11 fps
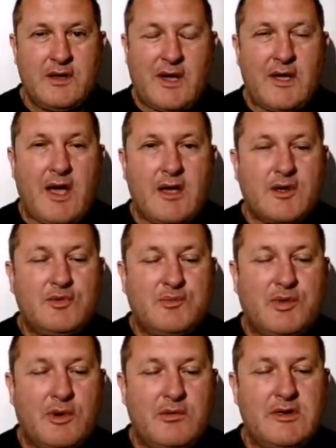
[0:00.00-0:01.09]
I could
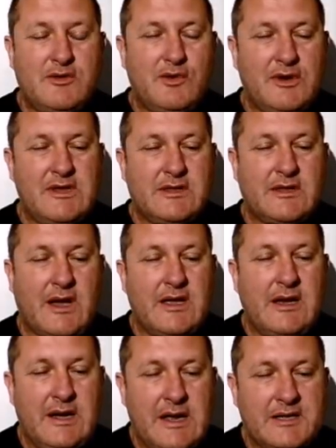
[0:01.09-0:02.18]
probably do an
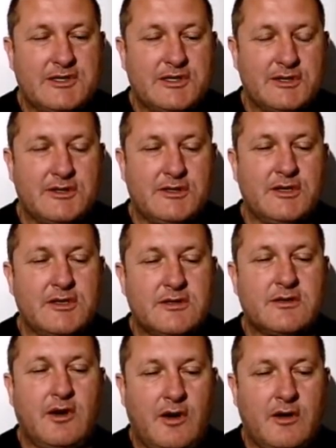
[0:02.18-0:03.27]
entire lecture
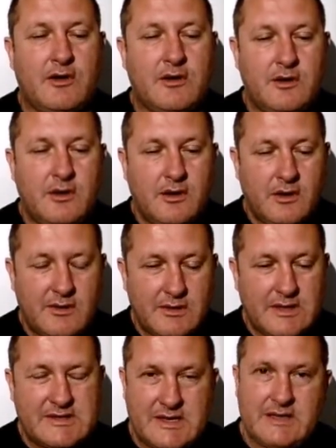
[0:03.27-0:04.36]
just on
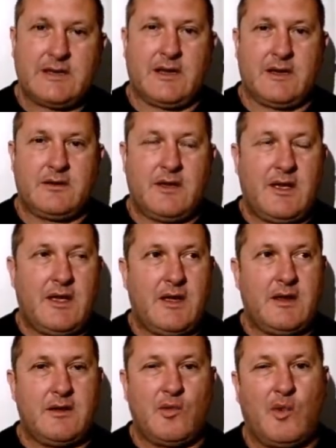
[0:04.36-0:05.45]
this headline
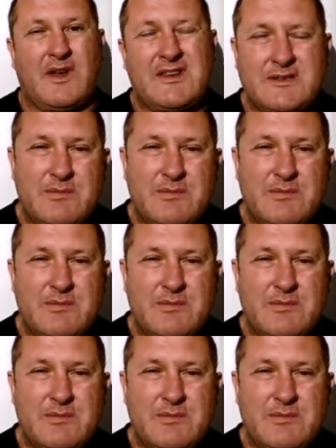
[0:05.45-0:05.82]
and what is